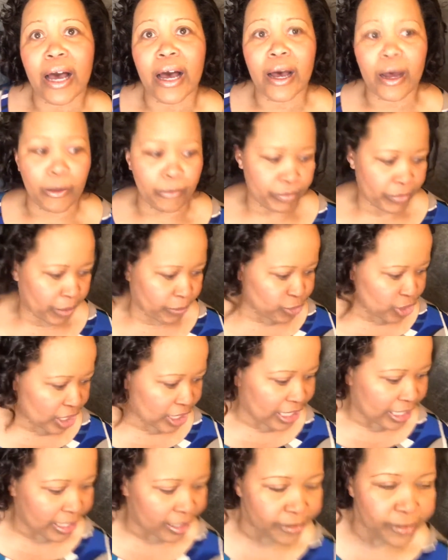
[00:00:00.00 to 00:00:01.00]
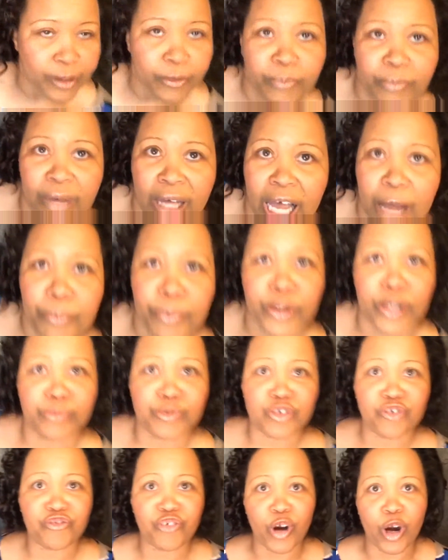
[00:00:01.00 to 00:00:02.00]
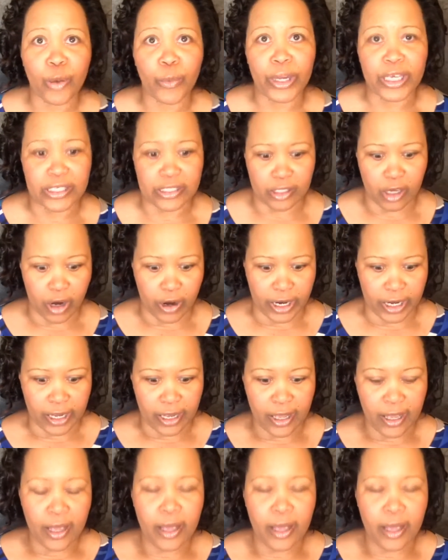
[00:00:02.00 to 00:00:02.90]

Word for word: Um, I'm trying to get them. I put them too far away. Sorry,